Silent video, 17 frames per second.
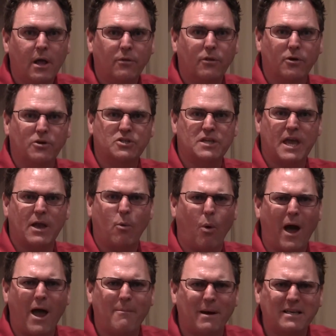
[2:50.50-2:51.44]
they're saying,
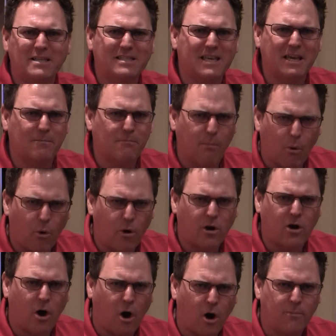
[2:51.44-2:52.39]
why am I seeing
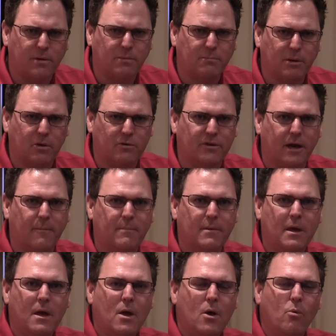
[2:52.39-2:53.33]
more carbon buildup?
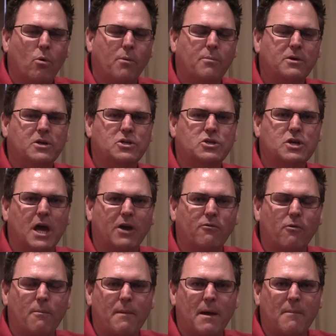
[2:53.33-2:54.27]
Well, because you got to
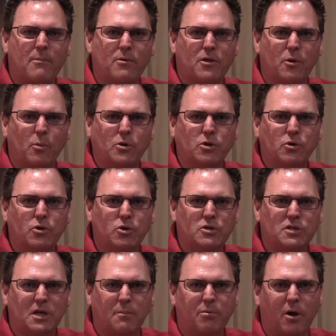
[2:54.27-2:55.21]
remember that when you're
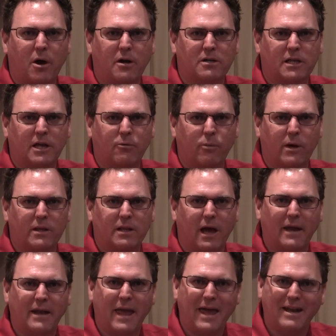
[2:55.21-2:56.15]
using a product like
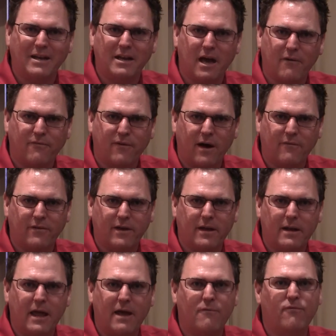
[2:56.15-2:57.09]
RedLine and enough of
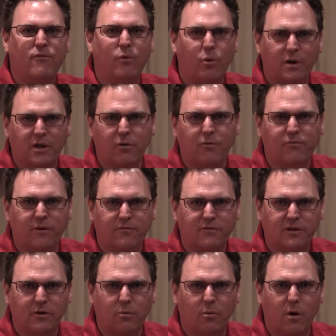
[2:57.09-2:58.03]
it at 40 or
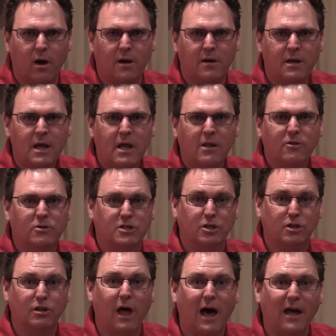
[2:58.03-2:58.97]
50-to-1, there's a
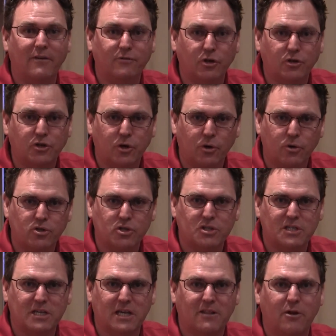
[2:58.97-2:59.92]
lot of
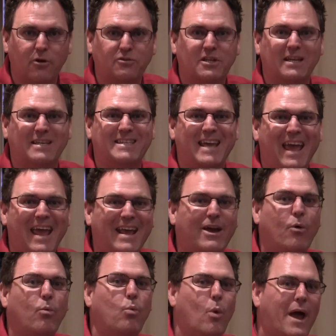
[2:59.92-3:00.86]
detergency in there to
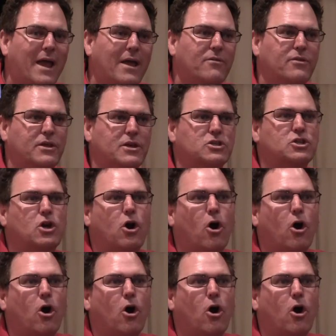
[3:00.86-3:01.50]
take away this